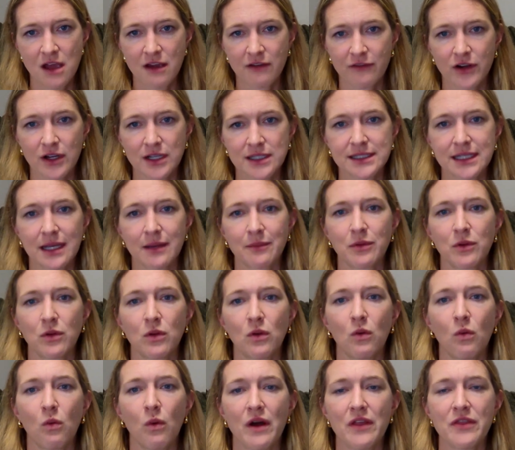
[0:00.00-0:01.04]
For
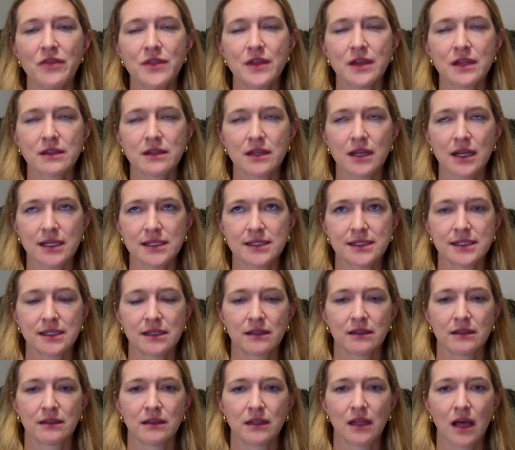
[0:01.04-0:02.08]
example, one thing that I see
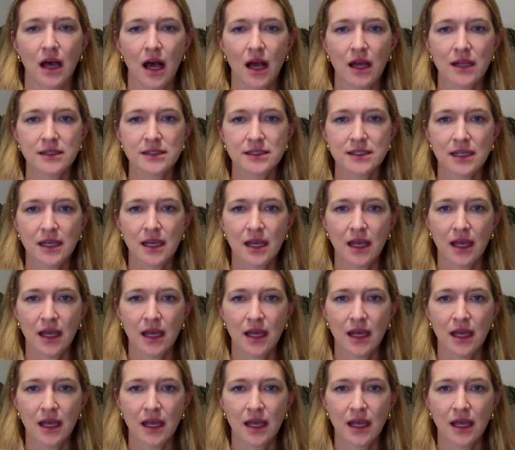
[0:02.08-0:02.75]
a lot